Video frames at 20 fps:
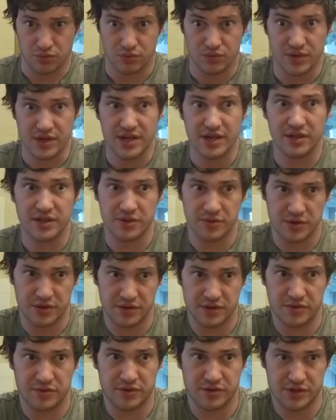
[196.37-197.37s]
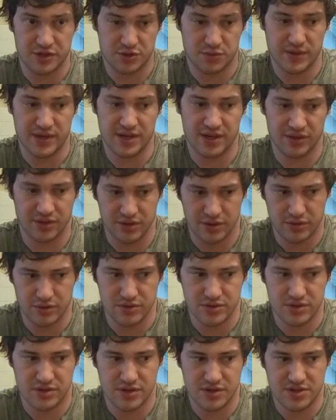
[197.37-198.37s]
really, really, really sweet on the
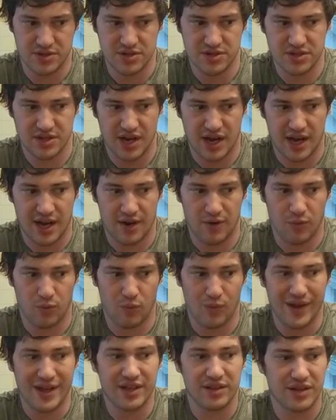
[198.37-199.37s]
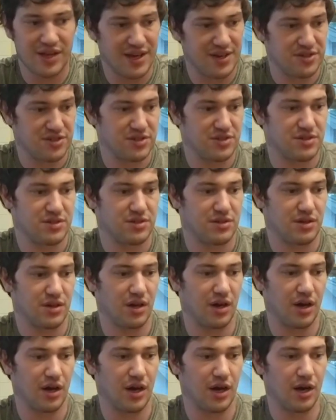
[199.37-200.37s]
nose. This has got way less
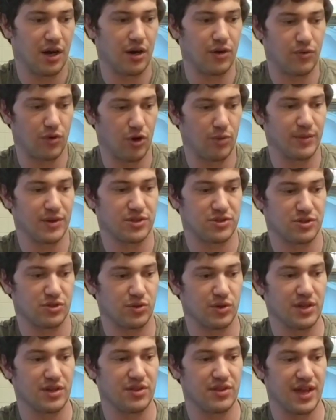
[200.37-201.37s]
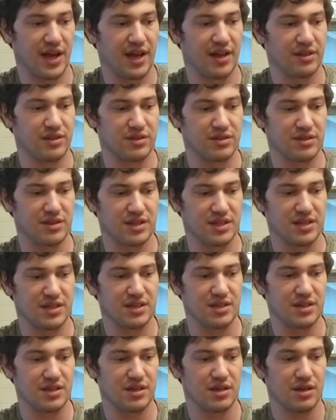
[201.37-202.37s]
aroma to it than
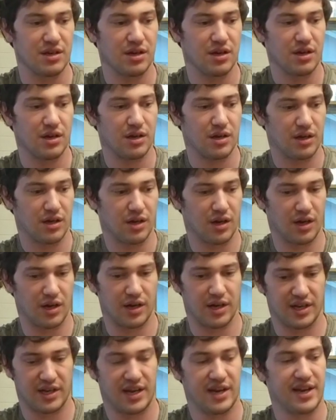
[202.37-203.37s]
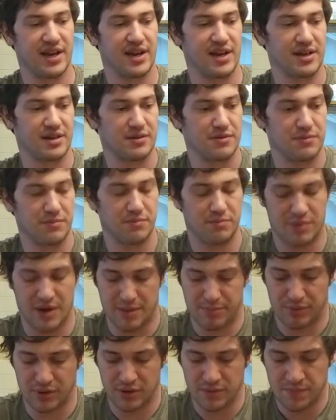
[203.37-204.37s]
the cayenne
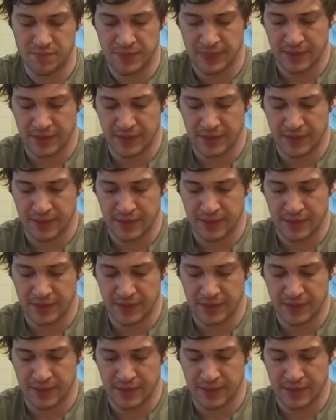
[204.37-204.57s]
pepper.